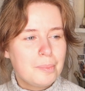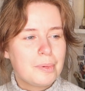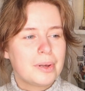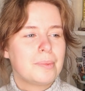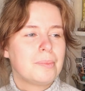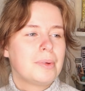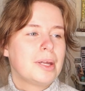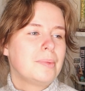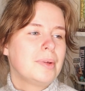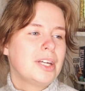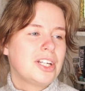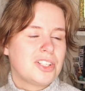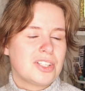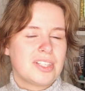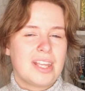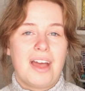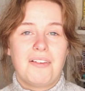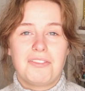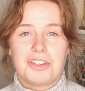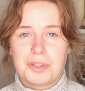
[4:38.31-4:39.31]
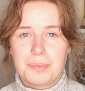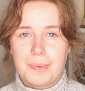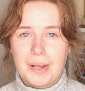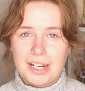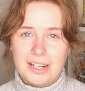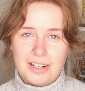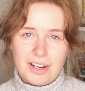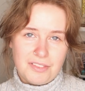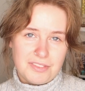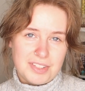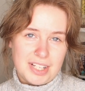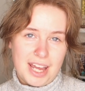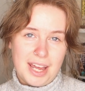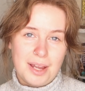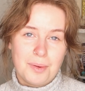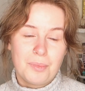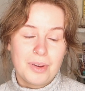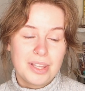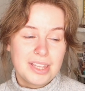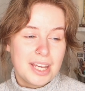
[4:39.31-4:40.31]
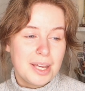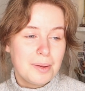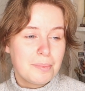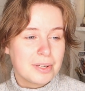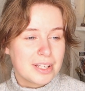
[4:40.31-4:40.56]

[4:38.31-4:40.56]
but maybe I just haven't spent enough time with it,